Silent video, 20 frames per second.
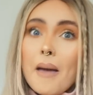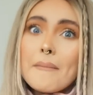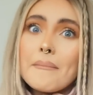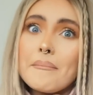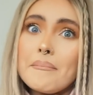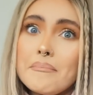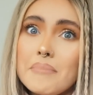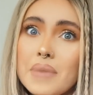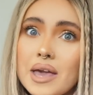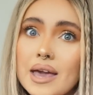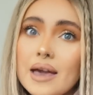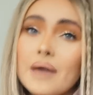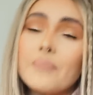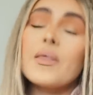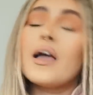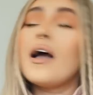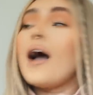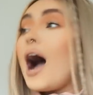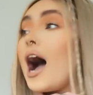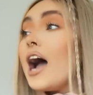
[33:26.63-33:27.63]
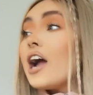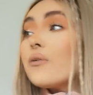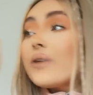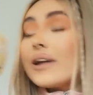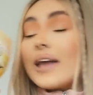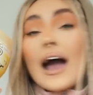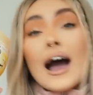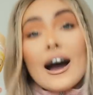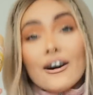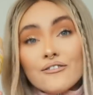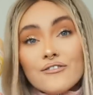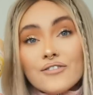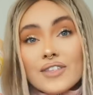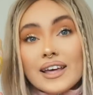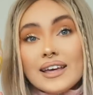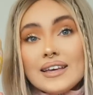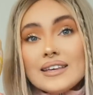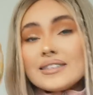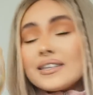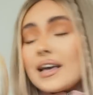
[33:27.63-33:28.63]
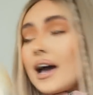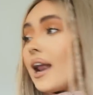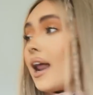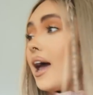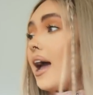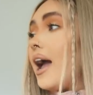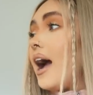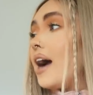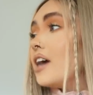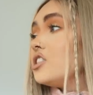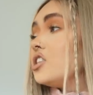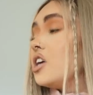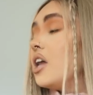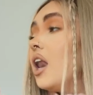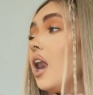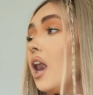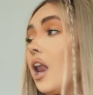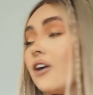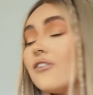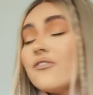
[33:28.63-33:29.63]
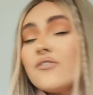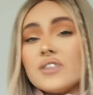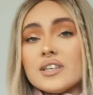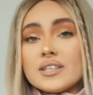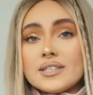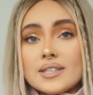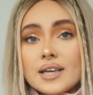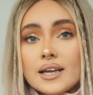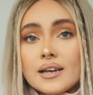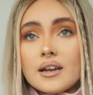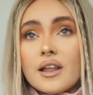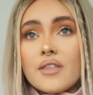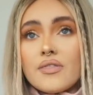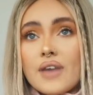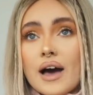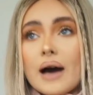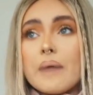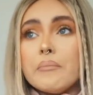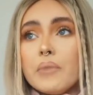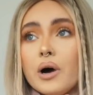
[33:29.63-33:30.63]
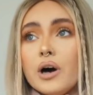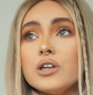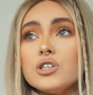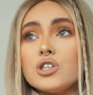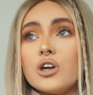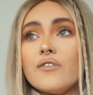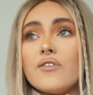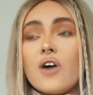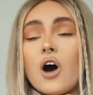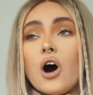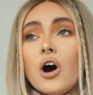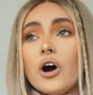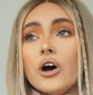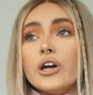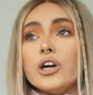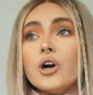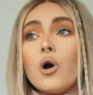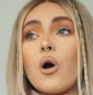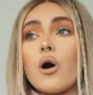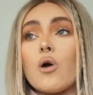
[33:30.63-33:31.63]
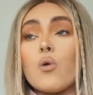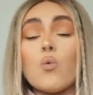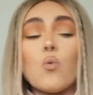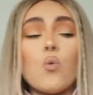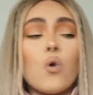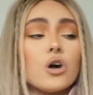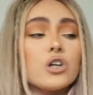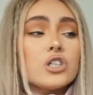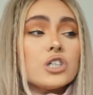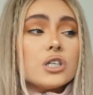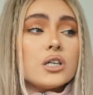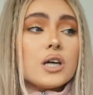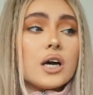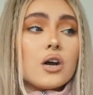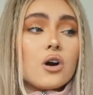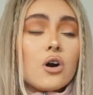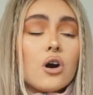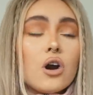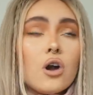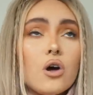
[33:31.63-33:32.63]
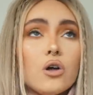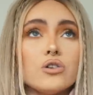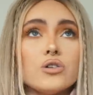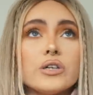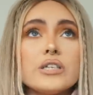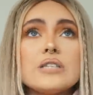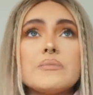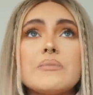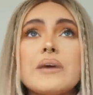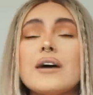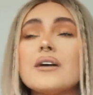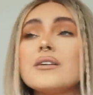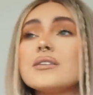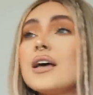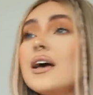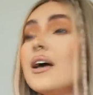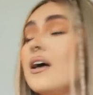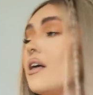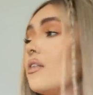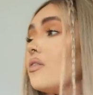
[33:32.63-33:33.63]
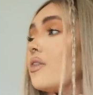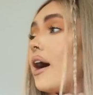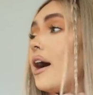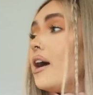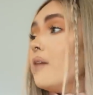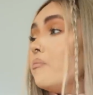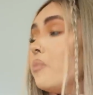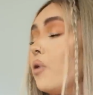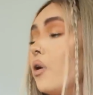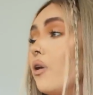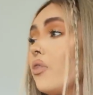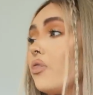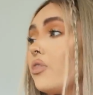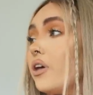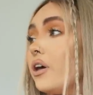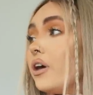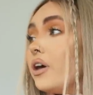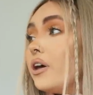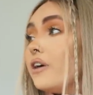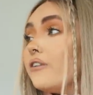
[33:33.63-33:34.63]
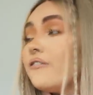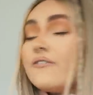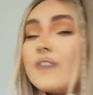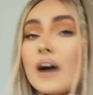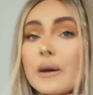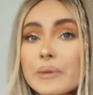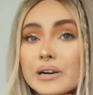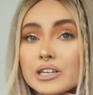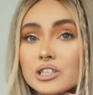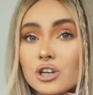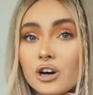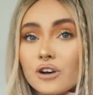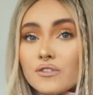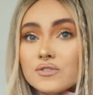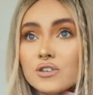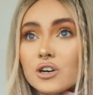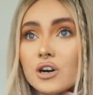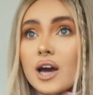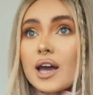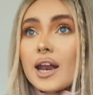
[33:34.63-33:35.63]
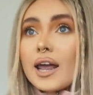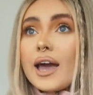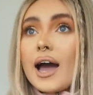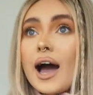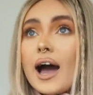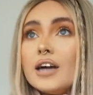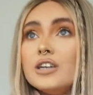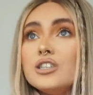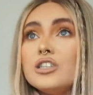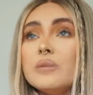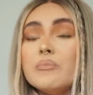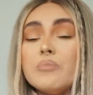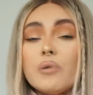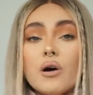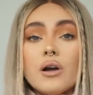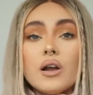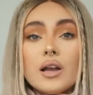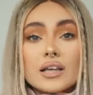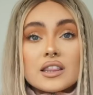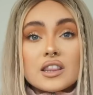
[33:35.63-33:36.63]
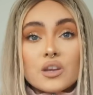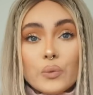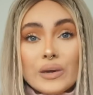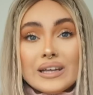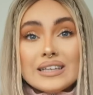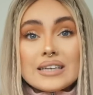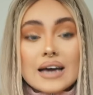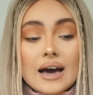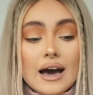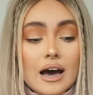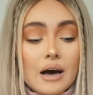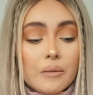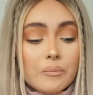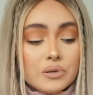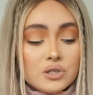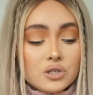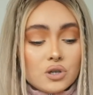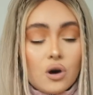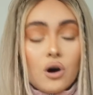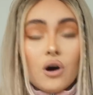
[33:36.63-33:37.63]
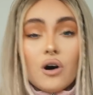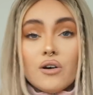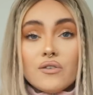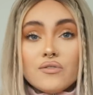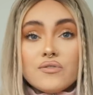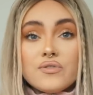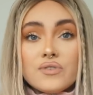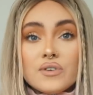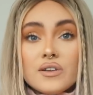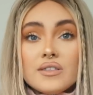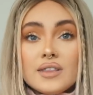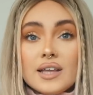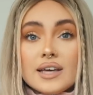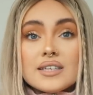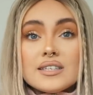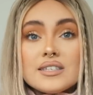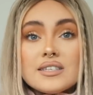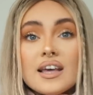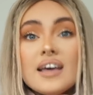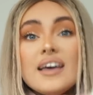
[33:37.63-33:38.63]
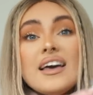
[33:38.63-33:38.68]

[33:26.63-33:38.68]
Mate. I already have these and I actually love the scent that much of how our washing and our laundry smells that I bought the fabric softener and I actually bought like the wee tabs of this.